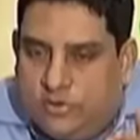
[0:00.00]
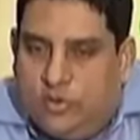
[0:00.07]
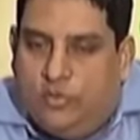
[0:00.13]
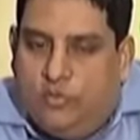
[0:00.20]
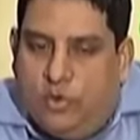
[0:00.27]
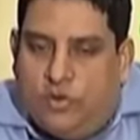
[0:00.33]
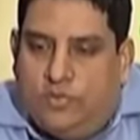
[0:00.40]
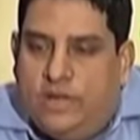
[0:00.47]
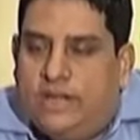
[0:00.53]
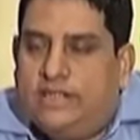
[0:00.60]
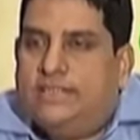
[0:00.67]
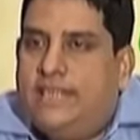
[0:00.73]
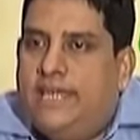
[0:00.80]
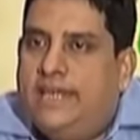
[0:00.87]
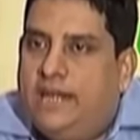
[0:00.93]
So what we are
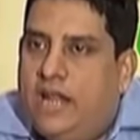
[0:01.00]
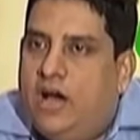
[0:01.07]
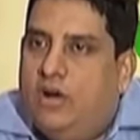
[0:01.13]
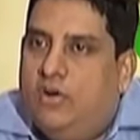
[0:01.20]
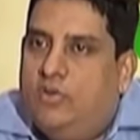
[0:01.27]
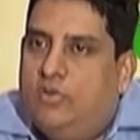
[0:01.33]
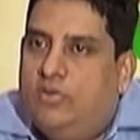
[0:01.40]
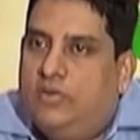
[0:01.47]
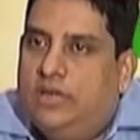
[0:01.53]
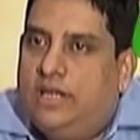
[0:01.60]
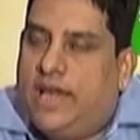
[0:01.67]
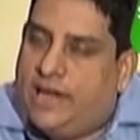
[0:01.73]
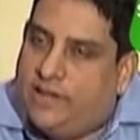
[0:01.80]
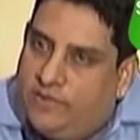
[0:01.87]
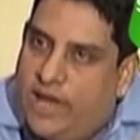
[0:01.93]
seeing now,
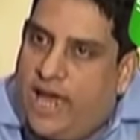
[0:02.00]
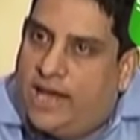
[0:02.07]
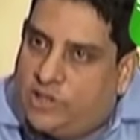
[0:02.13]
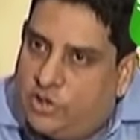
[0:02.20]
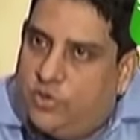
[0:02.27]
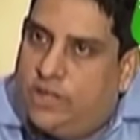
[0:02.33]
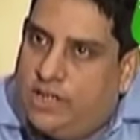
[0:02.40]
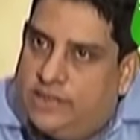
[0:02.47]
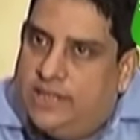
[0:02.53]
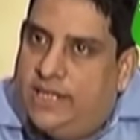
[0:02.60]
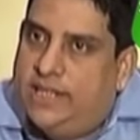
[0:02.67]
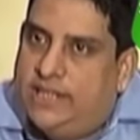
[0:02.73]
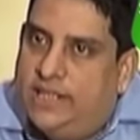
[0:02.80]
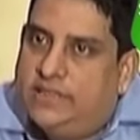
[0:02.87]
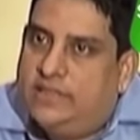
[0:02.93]
can we actually
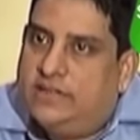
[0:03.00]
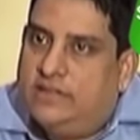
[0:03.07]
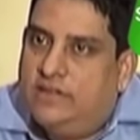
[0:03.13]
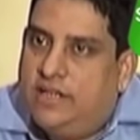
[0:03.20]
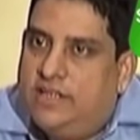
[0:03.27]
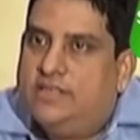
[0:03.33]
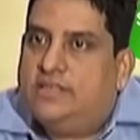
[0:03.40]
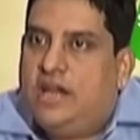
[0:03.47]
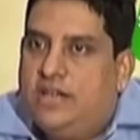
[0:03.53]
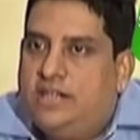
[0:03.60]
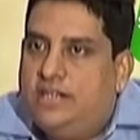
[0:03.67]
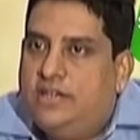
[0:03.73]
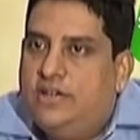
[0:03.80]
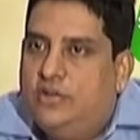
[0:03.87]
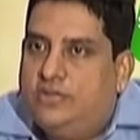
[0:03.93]
say that it
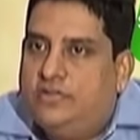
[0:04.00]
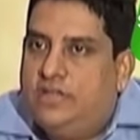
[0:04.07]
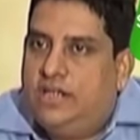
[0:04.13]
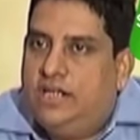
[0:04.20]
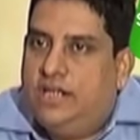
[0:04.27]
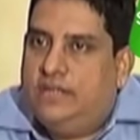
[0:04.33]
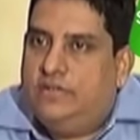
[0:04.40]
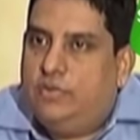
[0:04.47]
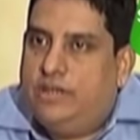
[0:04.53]
started in Australia in